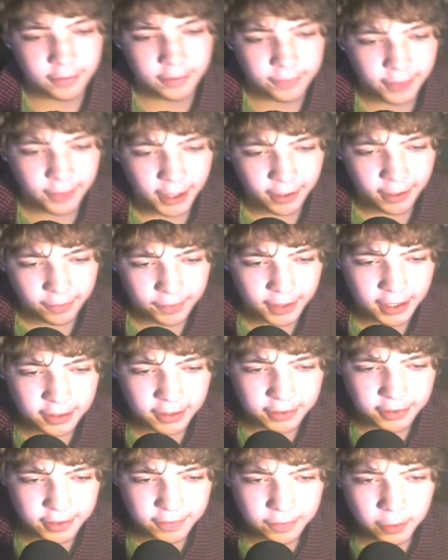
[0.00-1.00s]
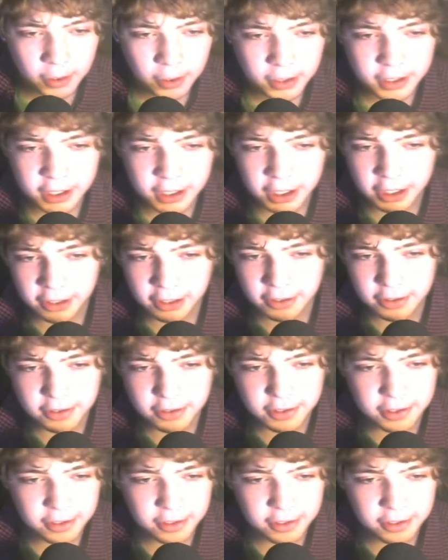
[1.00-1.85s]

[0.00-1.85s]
Final Fantasy 14 because the